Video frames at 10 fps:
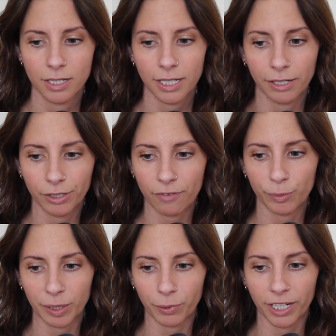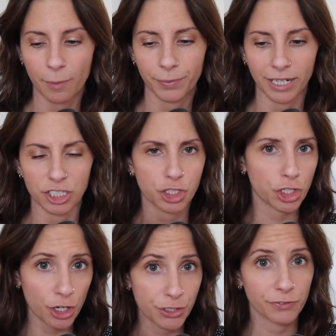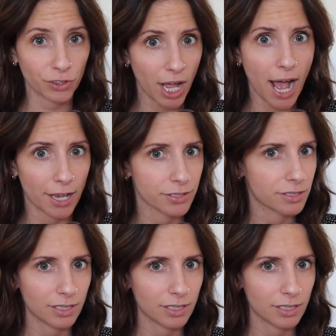hearing everybody play up that it's shards of glass,